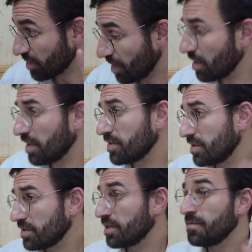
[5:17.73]
Okay, and
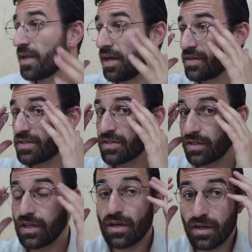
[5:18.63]
this is
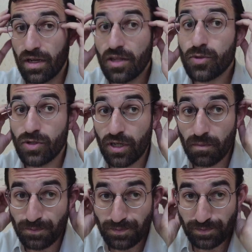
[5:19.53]
clear in the
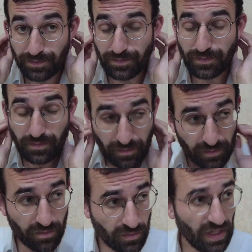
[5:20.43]
Psukim.
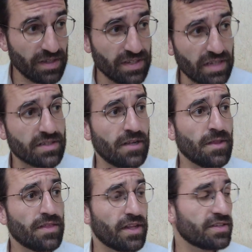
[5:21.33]
It says
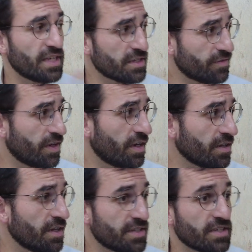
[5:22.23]
at
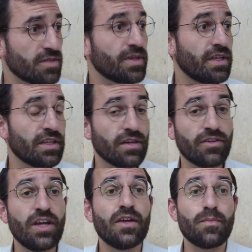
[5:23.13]
the beginning of
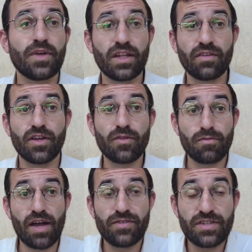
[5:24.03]
the
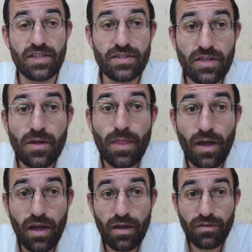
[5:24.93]
prophecies
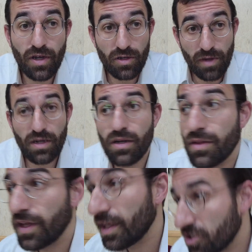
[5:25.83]
of Gog and
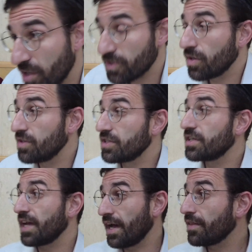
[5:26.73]
Magog that Hashem is going to
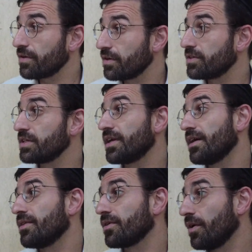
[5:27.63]
gather
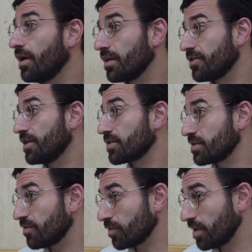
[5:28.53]
together all of the
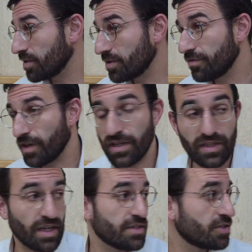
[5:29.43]
nations of the world to fight
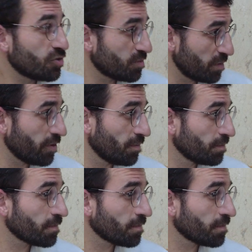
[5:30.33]
against the Jewish people.